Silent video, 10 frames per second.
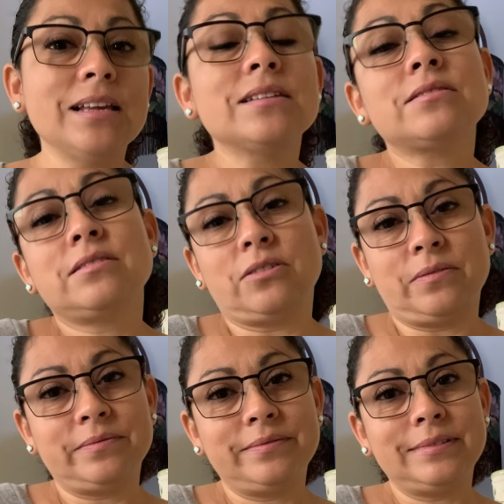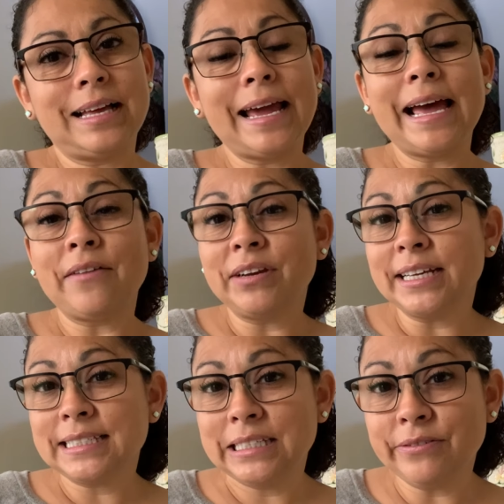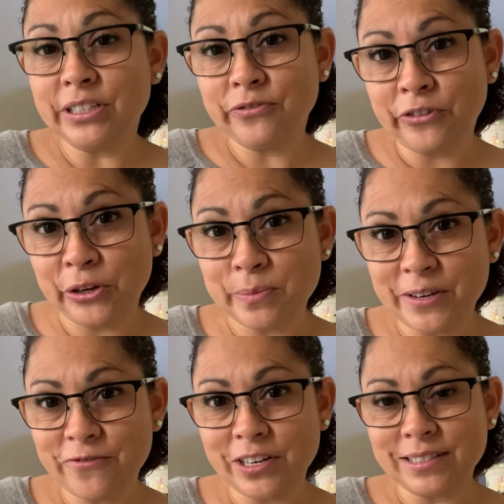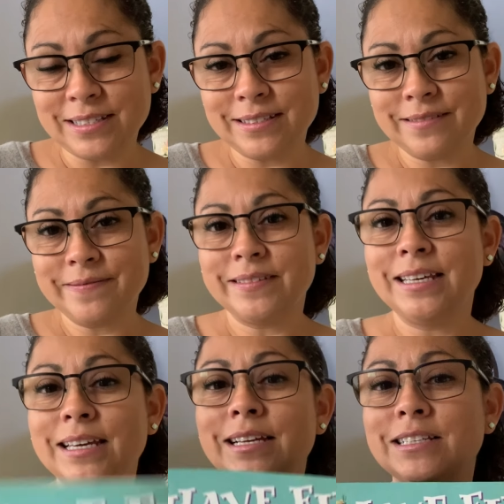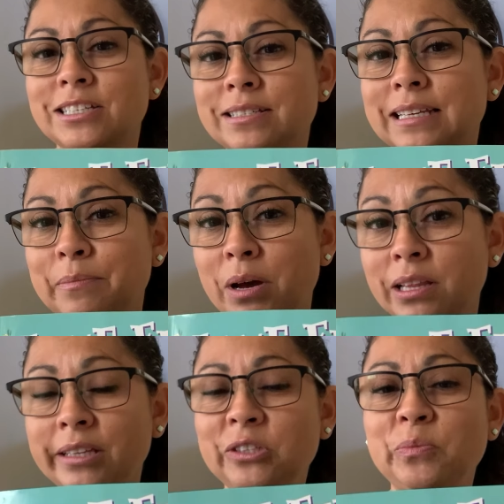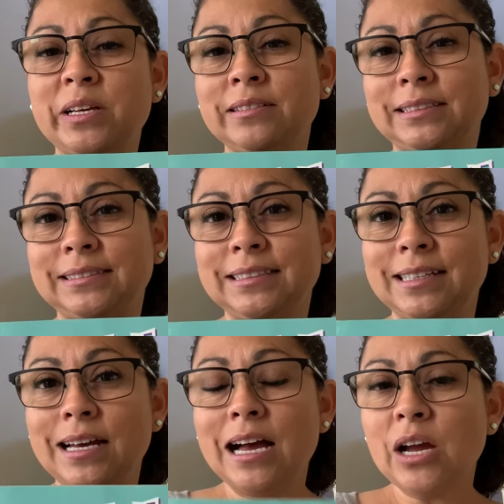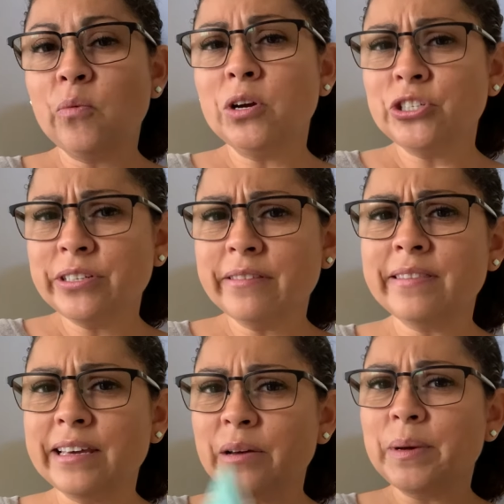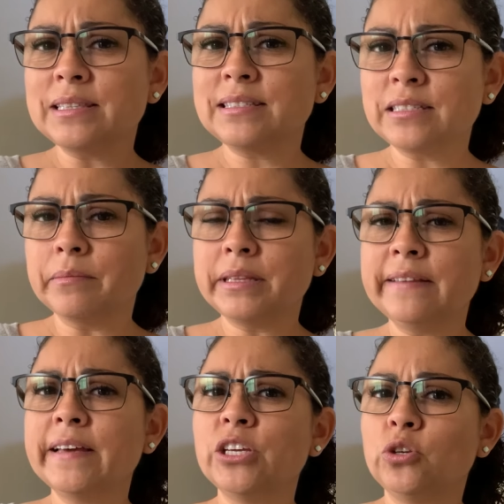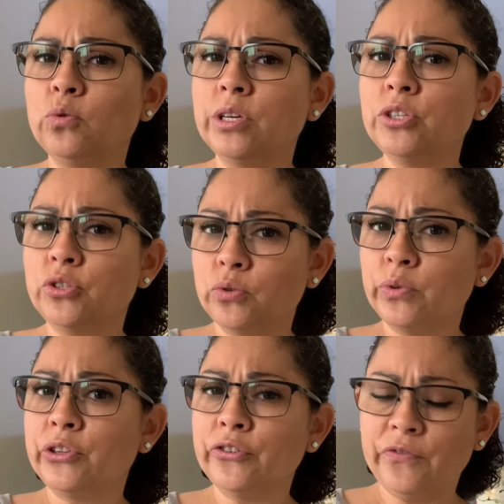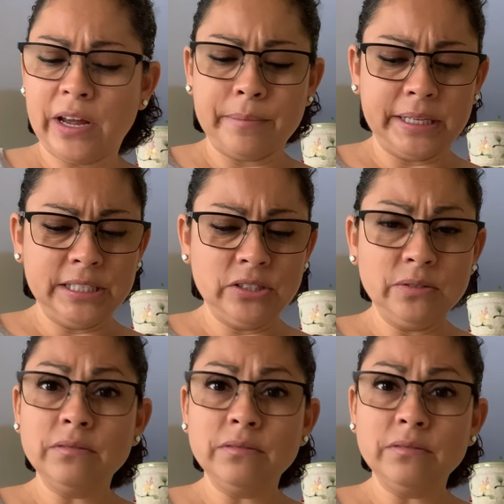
So, I have an activity for you, my friends. Just like Molly Lou Mellon. I want you to think about something that you can do with your family to